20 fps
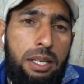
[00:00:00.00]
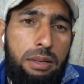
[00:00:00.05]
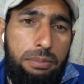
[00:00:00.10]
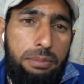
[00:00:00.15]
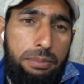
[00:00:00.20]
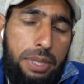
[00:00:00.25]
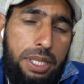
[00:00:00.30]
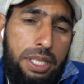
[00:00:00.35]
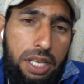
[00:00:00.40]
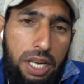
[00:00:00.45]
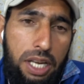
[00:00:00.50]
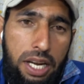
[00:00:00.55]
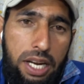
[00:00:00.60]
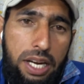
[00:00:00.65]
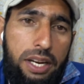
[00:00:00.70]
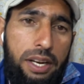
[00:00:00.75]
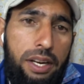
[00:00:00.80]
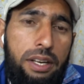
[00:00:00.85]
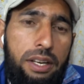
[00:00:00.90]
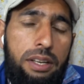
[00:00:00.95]
But
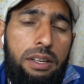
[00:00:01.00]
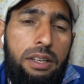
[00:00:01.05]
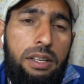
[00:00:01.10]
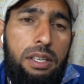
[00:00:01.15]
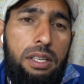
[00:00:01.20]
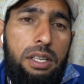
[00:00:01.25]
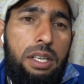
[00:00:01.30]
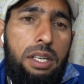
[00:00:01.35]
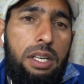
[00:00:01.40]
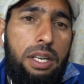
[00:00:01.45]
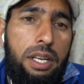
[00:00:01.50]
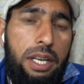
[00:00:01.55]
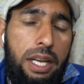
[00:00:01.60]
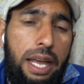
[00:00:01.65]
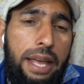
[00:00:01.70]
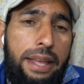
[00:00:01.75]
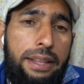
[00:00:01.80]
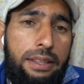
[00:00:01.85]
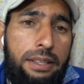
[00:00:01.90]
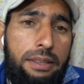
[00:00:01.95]
here
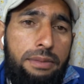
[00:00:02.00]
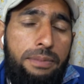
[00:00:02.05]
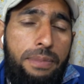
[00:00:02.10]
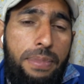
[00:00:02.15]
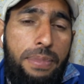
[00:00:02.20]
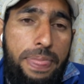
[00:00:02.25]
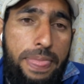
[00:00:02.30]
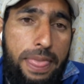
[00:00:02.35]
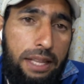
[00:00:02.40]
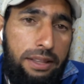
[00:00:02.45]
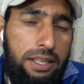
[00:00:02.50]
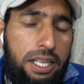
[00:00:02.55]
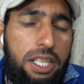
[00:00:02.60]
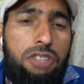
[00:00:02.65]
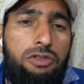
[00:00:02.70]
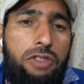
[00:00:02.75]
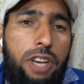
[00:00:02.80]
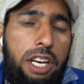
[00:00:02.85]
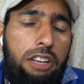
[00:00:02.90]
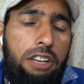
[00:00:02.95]
in this
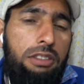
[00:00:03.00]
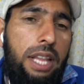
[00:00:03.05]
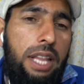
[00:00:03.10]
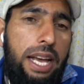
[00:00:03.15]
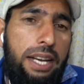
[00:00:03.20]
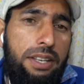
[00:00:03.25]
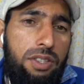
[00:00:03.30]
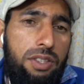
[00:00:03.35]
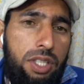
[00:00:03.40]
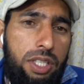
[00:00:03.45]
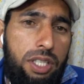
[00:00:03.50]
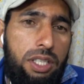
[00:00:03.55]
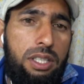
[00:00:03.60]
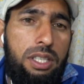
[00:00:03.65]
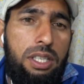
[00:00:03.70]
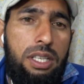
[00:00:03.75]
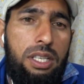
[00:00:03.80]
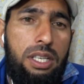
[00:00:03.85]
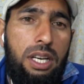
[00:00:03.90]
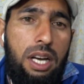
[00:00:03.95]
video lecture,
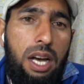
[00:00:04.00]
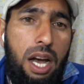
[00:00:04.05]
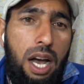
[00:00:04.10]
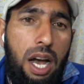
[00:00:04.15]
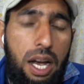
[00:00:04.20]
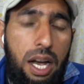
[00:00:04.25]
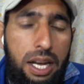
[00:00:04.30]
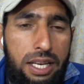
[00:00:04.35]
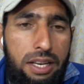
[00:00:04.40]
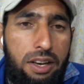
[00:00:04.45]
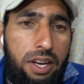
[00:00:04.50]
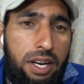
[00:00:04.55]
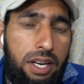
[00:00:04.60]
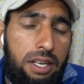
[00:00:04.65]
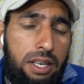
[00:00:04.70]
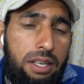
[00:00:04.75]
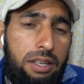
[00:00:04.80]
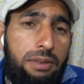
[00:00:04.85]
I'm gonna